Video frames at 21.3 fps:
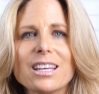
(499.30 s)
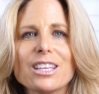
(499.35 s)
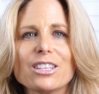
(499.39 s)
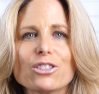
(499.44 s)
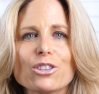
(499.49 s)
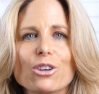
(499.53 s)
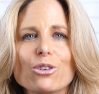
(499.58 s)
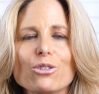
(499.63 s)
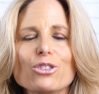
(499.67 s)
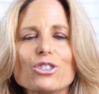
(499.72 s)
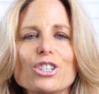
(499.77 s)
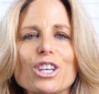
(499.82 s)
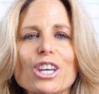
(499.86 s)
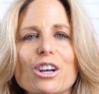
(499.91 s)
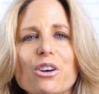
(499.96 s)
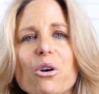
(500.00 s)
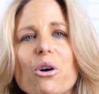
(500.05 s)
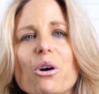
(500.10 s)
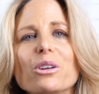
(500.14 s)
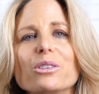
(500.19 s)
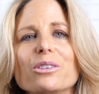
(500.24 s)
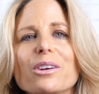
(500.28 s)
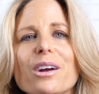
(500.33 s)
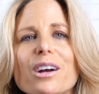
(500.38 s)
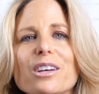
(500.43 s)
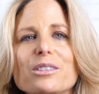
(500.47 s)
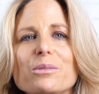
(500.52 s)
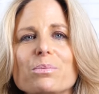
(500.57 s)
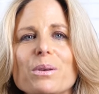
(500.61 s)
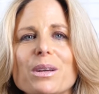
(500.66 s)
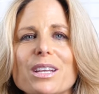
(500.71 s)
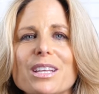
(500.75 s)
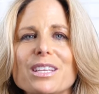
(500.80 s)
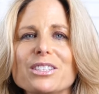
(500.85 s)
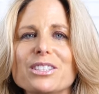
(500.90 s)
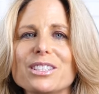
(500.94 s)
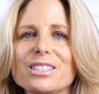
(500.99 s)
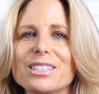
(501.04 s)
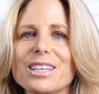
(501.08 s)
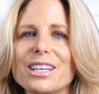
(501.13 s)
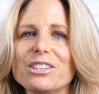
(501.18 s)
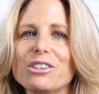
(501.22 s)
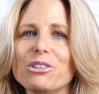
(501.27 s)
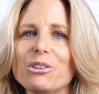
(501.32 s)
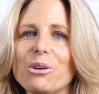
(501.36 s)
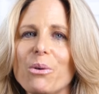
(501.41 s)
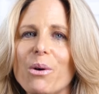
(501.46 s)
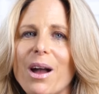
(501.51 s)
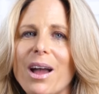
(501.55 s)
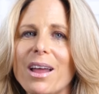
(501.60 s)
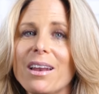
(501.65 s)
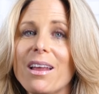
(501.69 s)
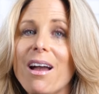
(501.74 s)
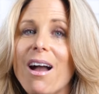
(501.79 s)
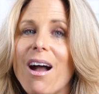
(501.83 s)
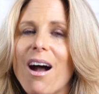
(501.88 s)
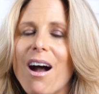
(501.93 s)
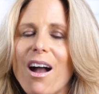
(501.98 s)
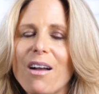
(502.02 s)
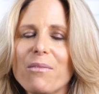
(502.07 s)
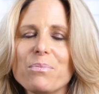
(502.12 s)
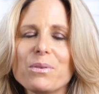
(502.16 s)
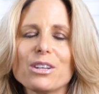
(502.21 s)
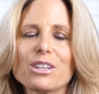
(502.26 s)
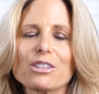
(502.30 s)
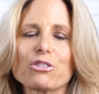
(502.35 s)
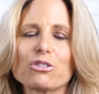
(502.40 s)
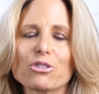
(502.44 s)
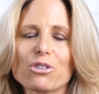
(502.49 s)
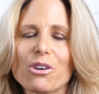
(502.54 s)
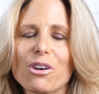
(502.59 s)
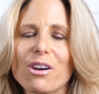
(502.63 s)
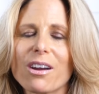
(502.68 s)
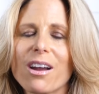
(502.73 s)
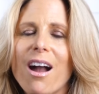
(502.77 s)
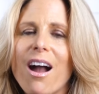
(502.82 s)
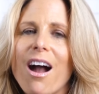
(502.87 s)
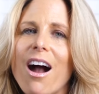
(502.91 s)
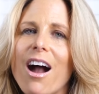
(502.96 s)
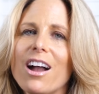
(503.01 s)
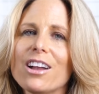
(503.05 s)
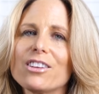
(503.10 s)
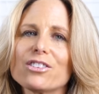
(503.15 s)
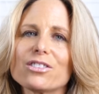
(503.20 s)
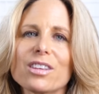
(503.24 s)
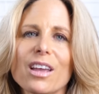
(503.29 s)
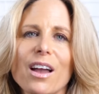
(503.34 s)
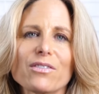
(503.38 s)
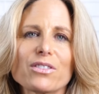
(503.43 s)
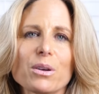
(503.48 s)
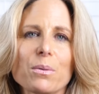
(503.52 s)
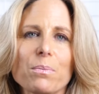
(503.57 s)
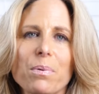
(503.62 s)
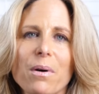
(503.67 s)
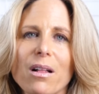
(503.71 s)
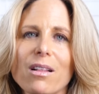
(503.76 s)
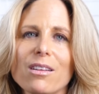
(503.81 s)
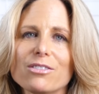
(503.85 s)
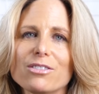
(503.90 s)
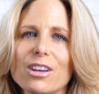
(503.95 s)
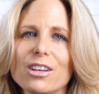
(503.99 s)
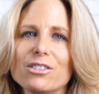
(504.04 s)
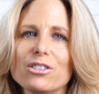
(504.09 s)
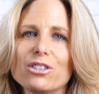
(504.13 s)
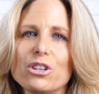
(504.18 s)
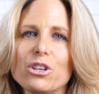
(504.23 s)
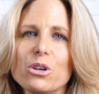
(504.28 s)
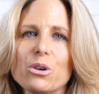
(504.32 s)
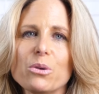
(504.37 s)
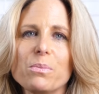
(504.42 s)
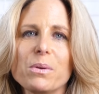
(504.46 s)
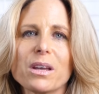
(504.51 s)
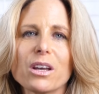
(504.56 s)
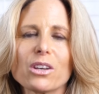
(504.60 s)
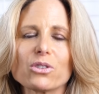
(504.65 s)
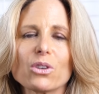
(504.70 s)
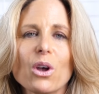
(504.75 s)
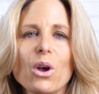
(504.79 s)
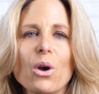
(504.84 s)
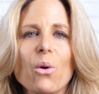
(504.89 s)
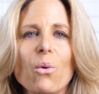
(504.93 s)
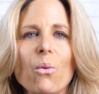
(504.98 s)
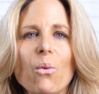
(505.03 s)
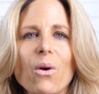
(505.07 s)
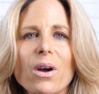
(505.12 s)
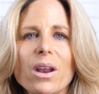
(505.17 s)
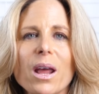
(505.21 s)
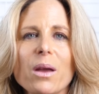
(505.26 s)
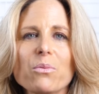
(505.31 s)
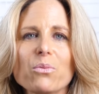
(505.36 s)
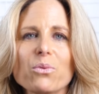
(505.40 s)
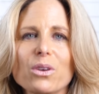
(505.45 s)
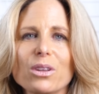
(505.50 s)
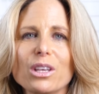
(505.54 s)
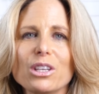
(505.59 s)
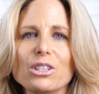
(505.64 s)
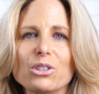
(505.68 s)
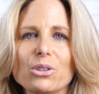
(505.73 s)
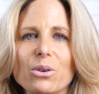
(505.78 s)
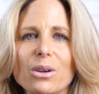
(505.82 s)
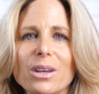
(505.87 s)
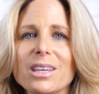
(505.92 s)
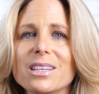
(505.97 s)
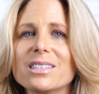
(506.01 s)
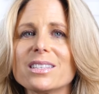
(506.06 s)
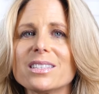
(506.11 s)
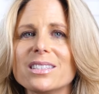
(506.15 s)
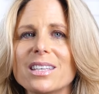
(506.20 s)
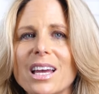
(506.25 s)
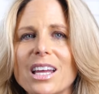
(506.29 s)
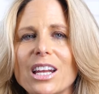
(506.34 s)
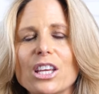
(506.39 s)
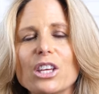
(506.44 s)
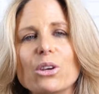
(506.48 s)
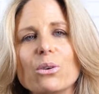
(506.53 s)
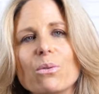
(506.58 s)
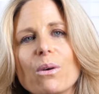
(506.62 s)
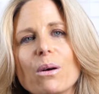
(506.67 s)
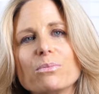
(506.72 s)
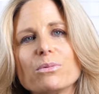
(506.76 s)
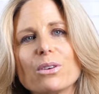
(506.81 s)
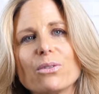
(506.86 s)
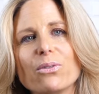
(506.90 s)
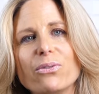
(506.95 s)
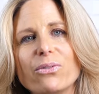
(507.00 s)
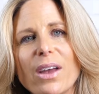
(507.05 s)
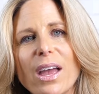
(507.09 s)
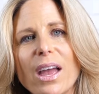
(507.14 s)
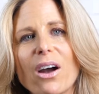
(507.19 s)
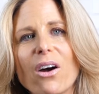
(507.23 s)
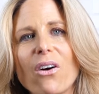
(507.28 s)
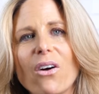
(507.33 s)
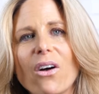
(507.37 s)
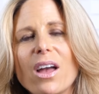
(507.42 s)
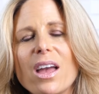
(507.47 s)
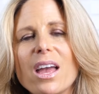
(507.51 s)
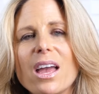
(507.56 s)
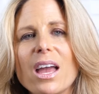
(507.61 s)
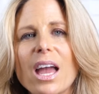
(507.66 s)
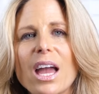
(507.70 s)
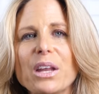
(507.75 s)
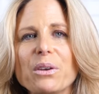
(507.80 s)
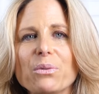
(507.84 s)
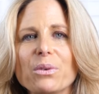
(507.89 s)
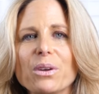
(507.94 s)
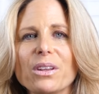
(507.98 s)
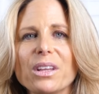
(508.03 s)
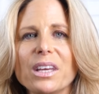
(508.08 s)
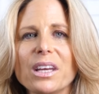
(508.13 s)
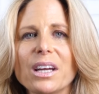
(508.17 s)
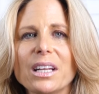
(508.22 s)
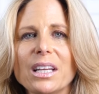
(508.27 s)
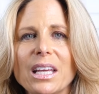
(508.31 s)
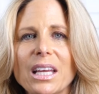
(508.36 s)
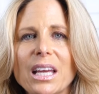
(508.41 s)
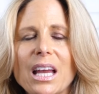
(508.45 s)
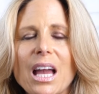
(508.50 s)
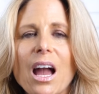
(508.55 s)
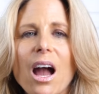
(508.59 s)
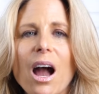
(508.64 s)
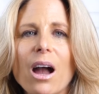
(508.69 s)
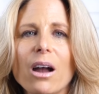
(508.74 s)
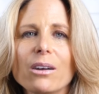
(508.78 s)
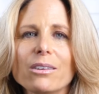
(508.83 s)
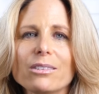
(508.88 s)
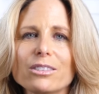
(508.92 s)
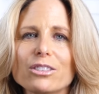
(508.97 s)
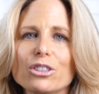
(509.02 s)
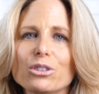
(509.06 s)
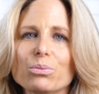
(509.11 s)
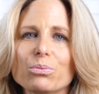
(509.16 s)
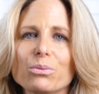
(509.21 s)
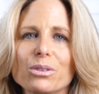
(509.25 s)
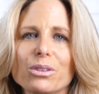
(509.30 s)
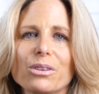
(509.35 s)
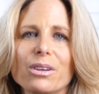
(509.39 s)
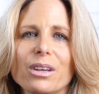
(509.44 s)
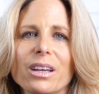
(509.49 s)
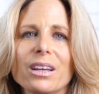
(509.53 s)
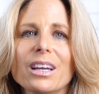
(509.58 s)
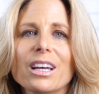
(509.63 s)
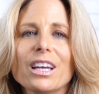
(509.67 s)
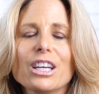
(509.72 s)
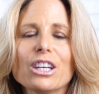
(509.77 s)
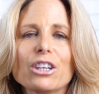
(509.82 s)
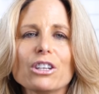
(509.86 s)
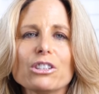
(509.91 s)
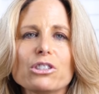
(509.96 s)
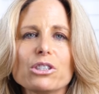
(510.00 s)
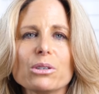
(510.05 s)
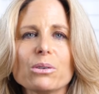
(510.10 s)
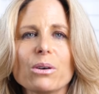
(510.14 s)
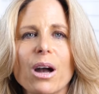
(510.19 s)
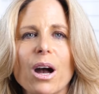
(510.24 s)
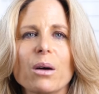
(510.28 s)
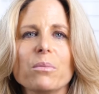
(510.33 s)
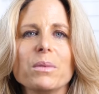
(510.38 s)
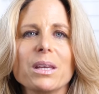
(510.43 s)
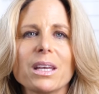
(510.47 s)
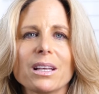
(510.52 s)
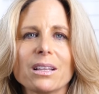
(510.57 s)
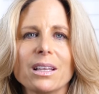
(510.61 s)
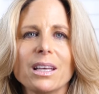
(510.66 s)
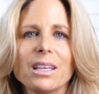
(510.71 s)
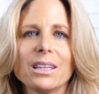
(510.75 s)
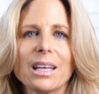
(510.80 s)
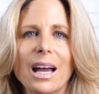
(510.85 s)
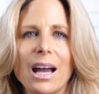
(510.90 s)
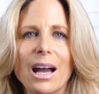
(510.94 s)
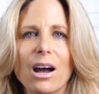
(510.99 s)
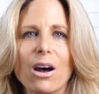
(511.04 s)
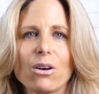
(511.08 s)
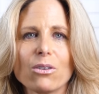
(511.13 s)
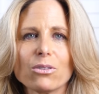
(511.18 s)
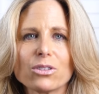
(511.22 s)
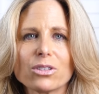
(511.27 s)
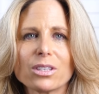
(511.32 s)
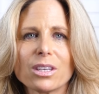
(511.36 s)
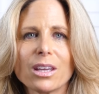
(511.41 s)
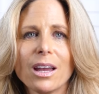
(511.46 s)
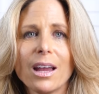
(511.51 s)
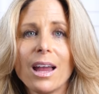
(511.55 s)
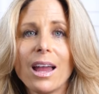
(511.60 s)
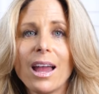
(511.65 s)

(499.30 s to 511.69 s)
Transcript: So she called her husband and she said, you know what, I've been a jerk. I just have to apologize to you because what I'm really doing is setting you up to fail. And really, honey, I was just wondering, could you help me clean the house?